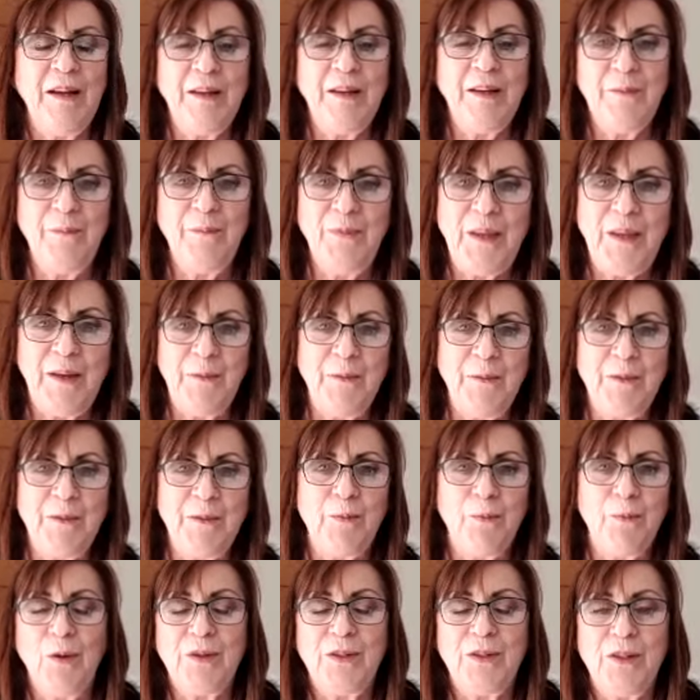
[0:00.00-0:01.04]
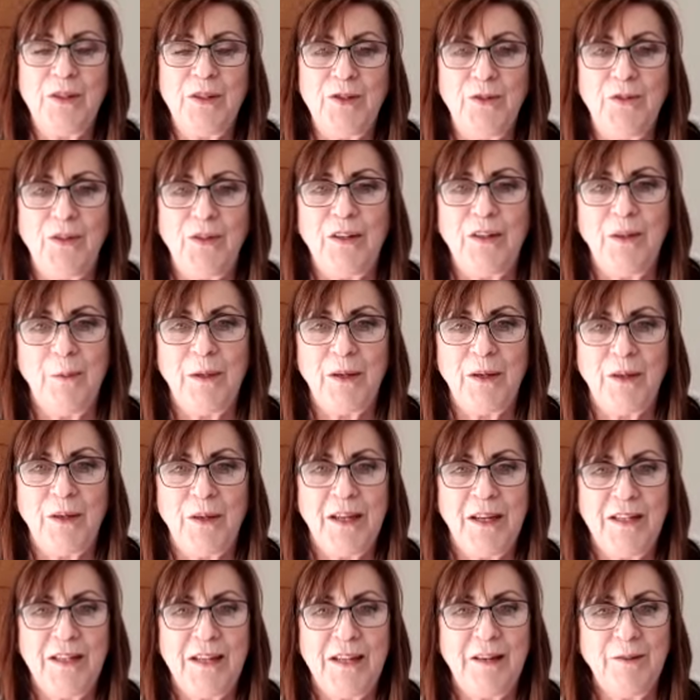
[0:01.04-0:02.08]
And what did you think you were going
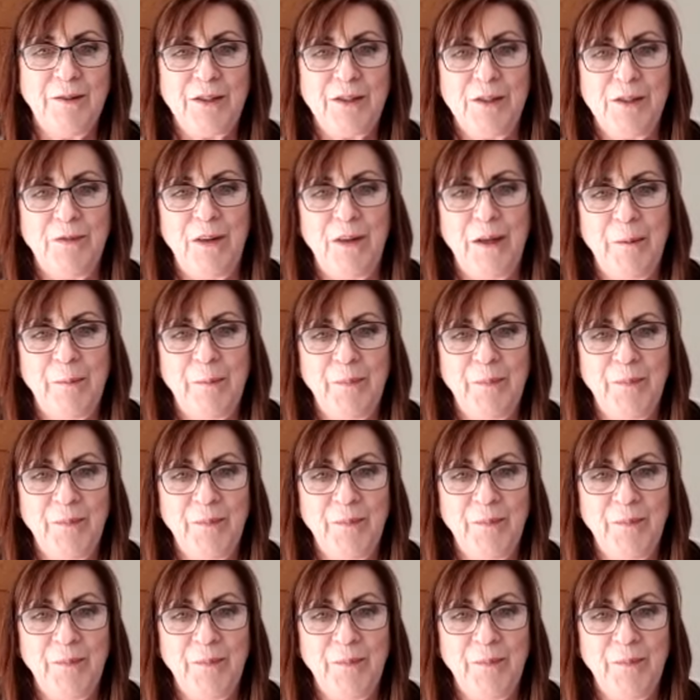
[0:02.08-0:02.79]
to get out of it?